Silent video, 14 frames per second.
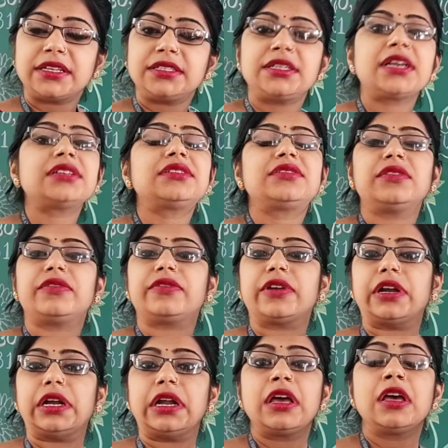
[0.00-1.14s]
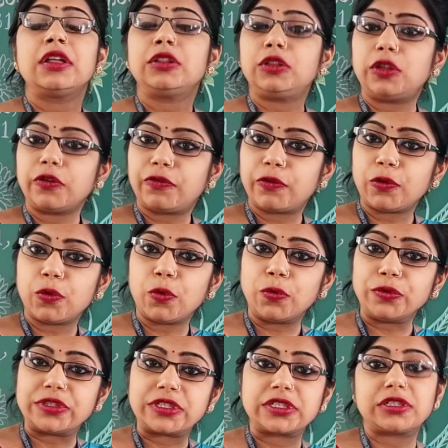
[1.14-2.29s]
Yes, children, the
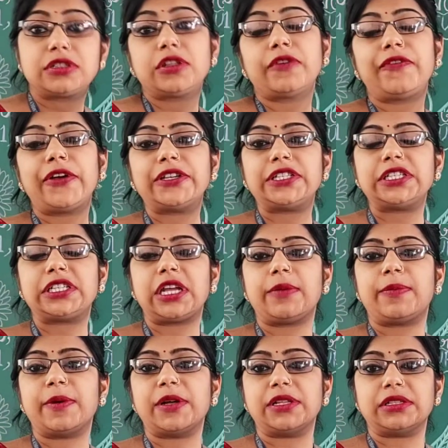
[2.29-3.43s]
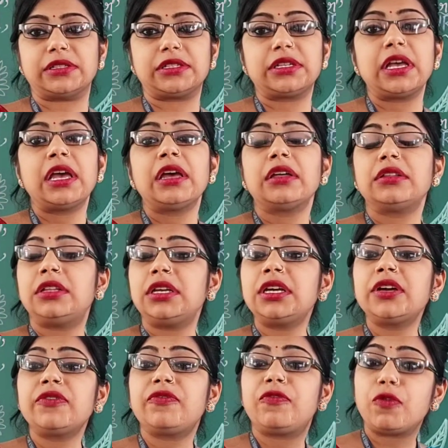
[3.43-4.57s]
fruits, the vegetables,
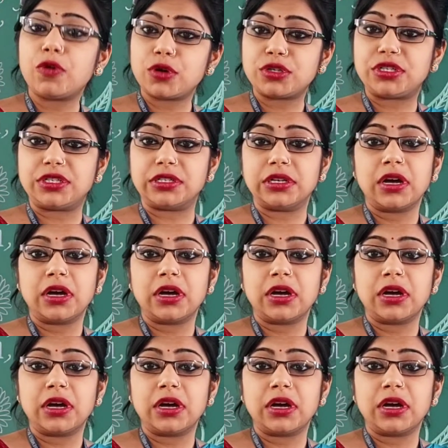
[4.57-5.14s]
the wood,